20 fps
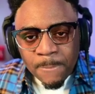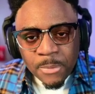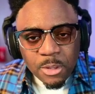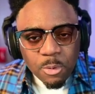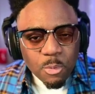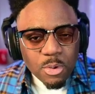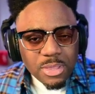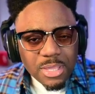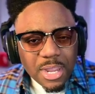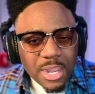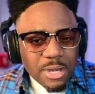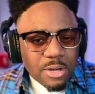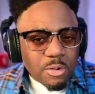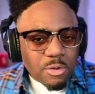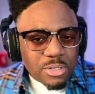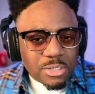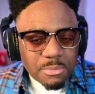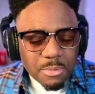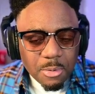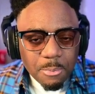One thing I
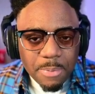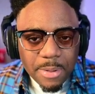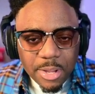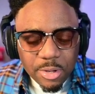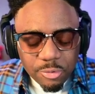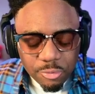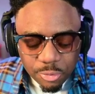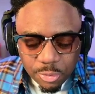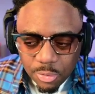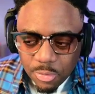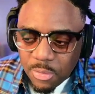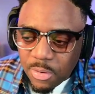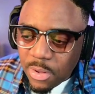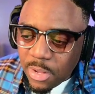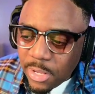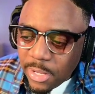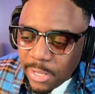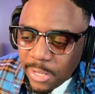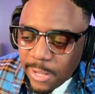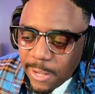noticed about Pedro,
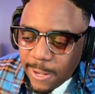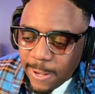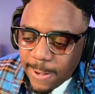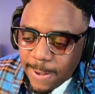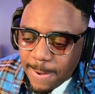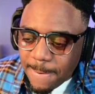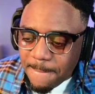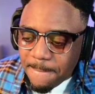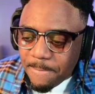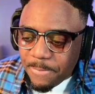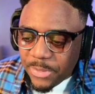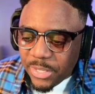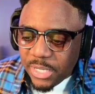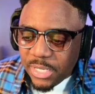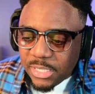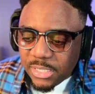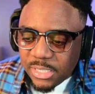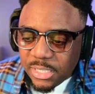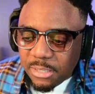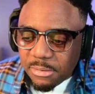he
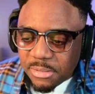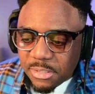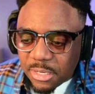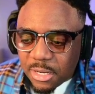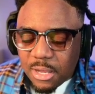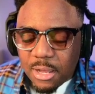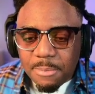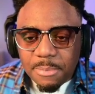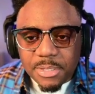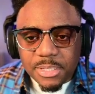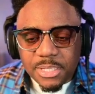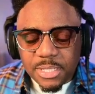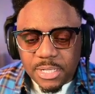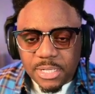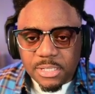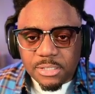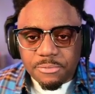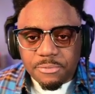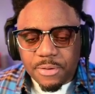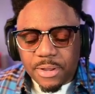seems to come into
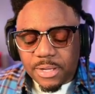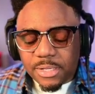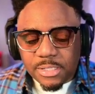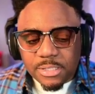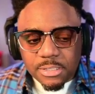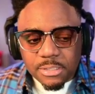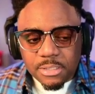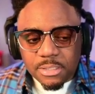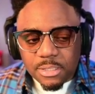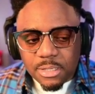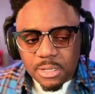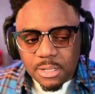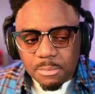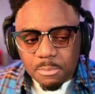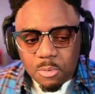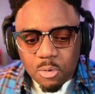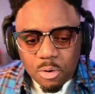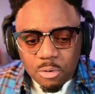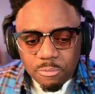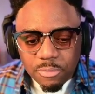these fights in
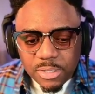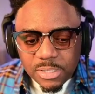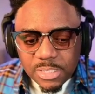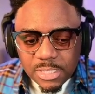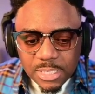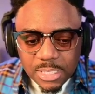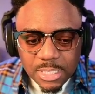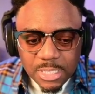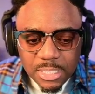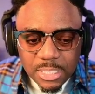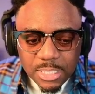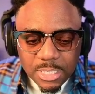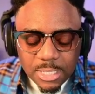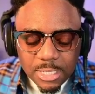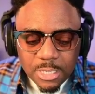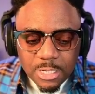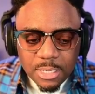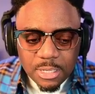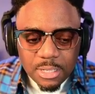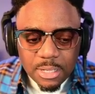more recent
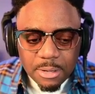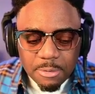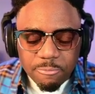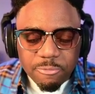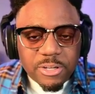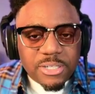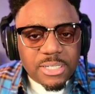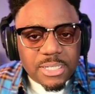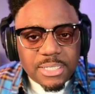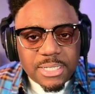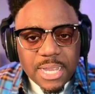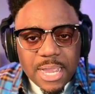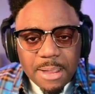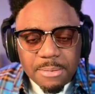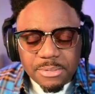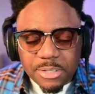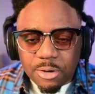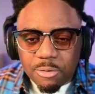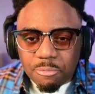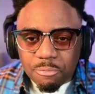
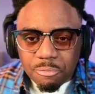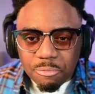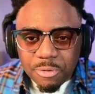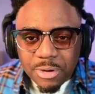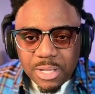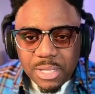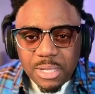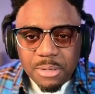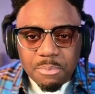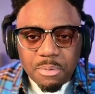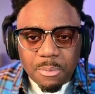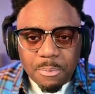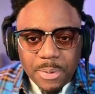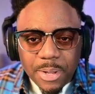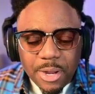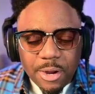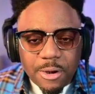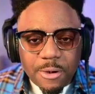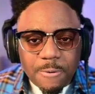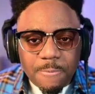times, really
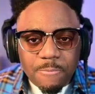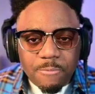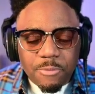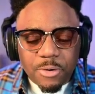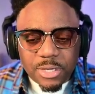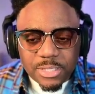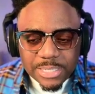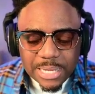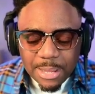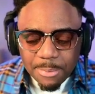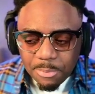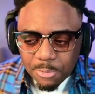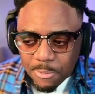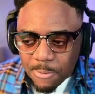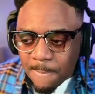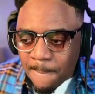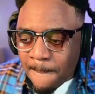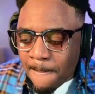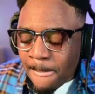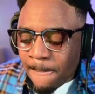prepared. For example,
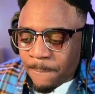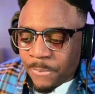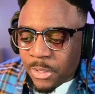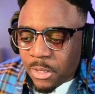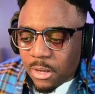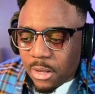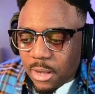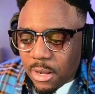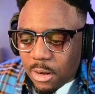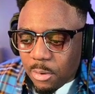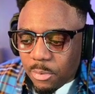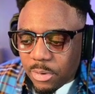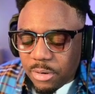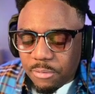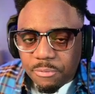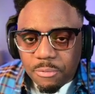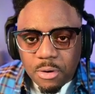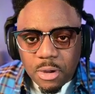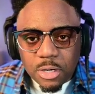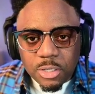when he
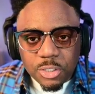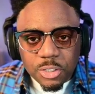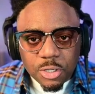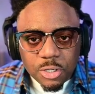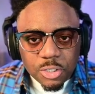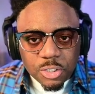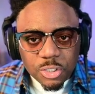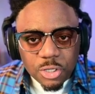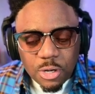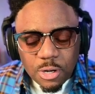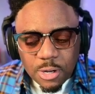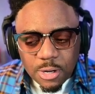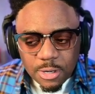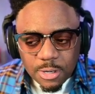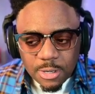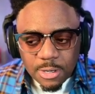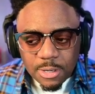fought Sugar Sean,